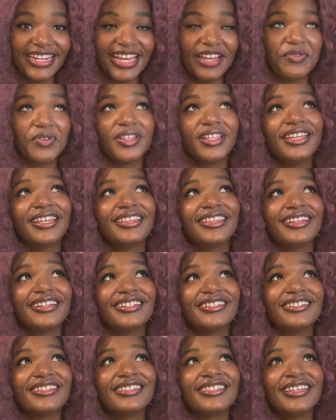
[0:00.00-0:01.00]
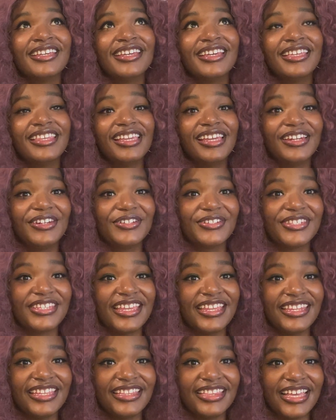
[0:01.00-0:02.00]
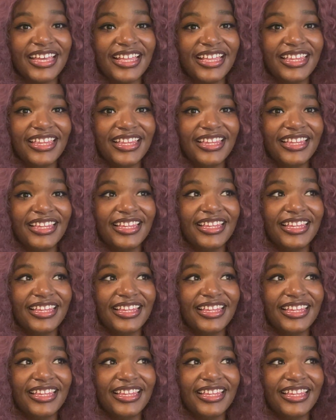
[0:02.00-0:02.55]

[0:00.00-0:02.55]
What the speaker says: I feel like there's the understanding that